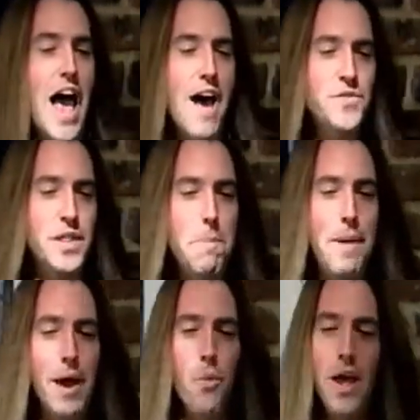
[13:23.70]
after the
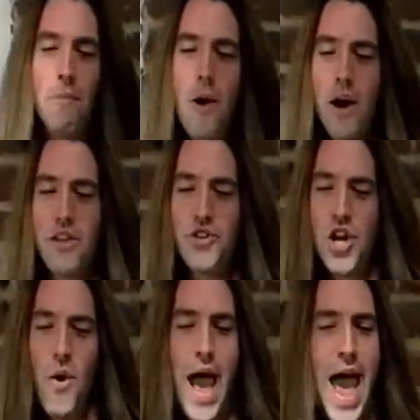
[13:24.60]
big weird part of the
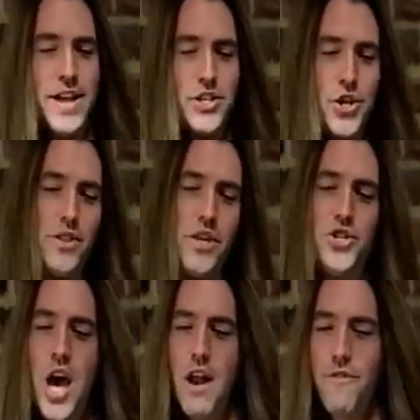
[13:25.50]
show, I had to turn the
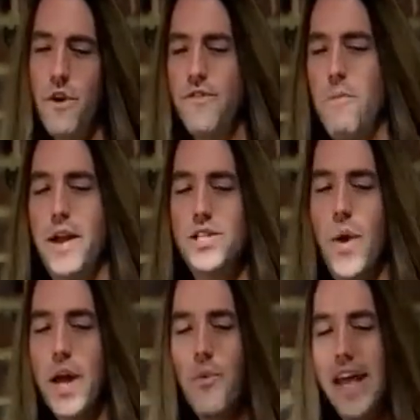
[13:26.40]
channel for a few minutes so
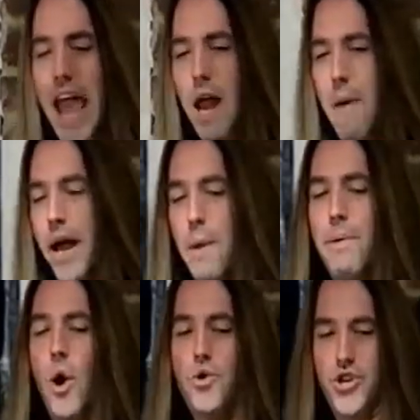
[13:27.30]
I can regain my
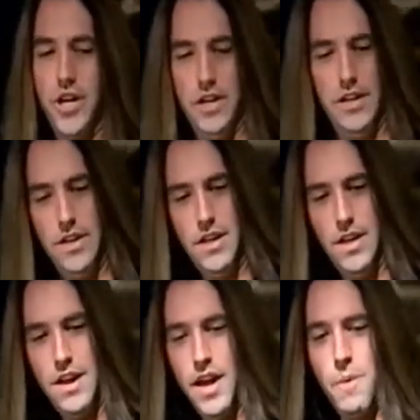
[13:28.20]
composure.
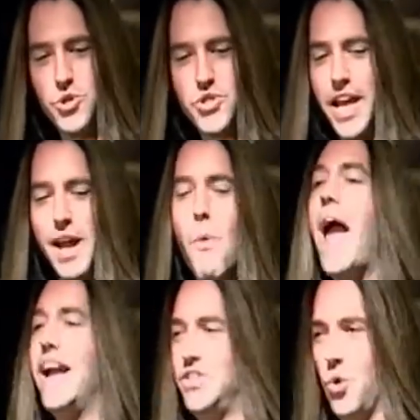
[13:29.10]
It was just getting
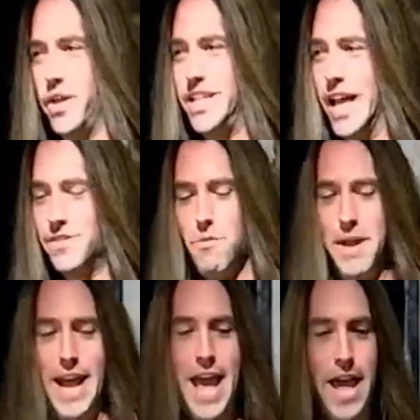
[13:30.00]
way too intense for
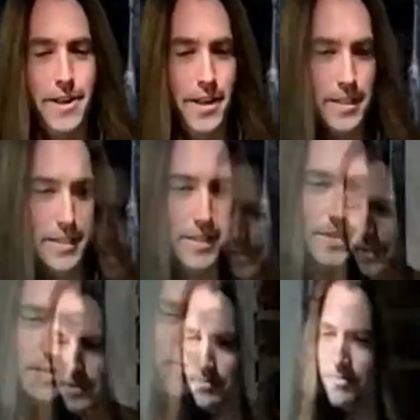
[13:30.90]
me to handle.
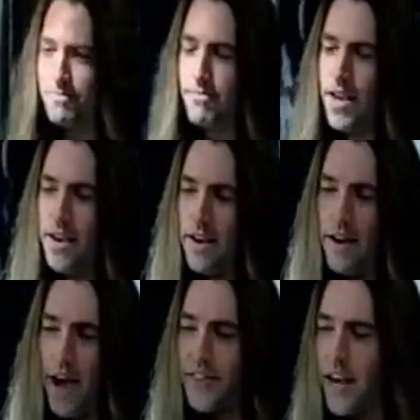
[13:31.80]

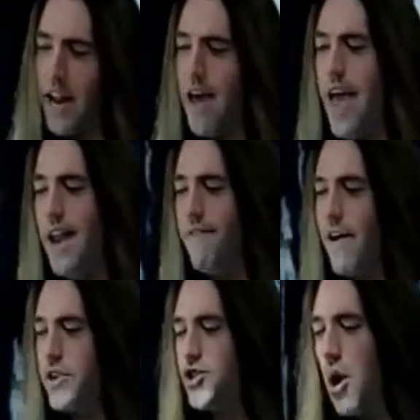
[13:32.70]
At the end of
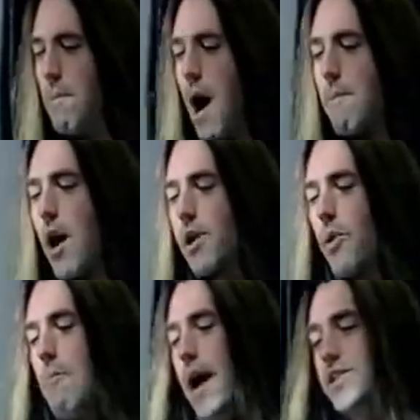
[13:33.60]
every show, Bob Barker
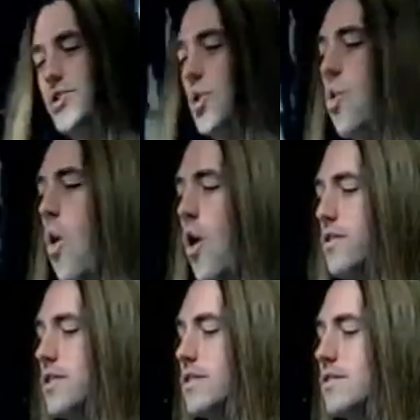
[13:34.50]
reminds us to,
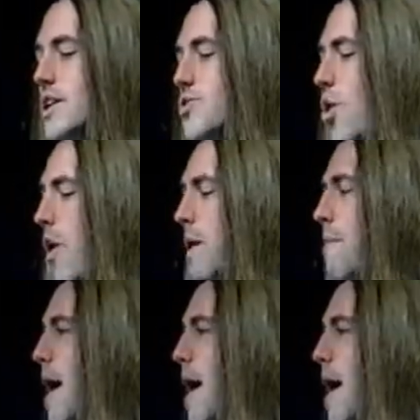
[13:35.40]
quote, control the